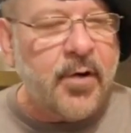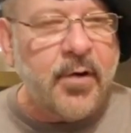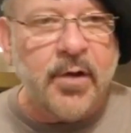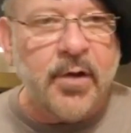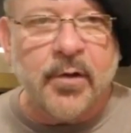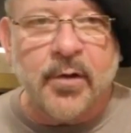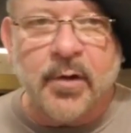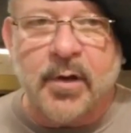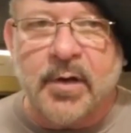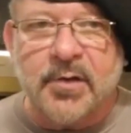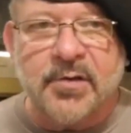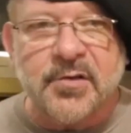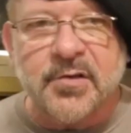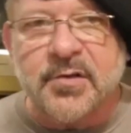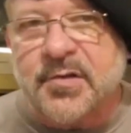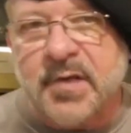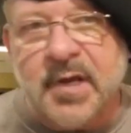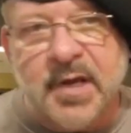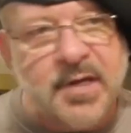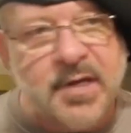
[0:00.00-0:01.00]
good.
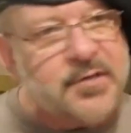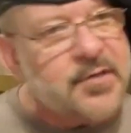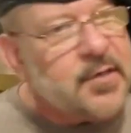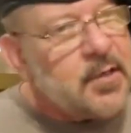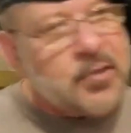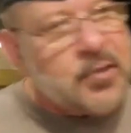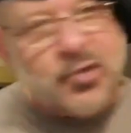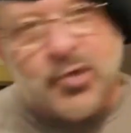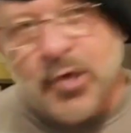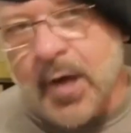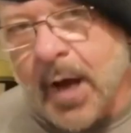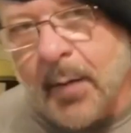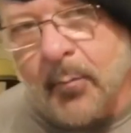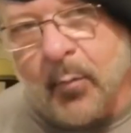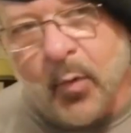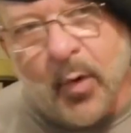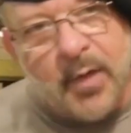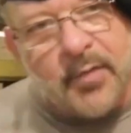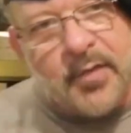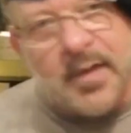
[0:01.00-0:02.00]
It's easy to chop
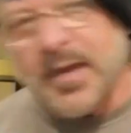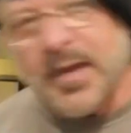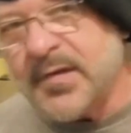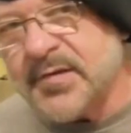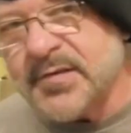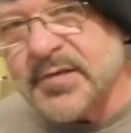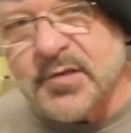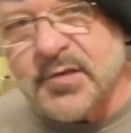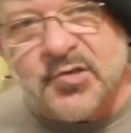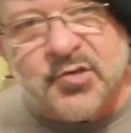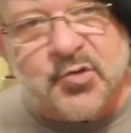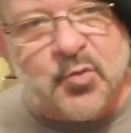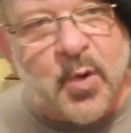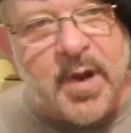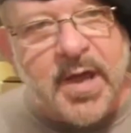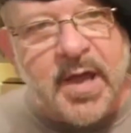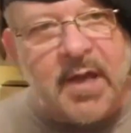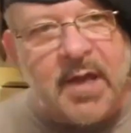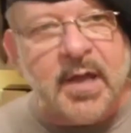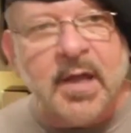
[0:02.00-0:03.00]
with, easy to
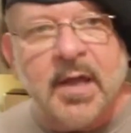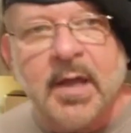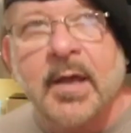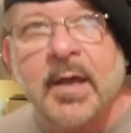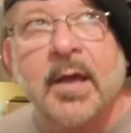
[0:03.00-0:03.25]
swing.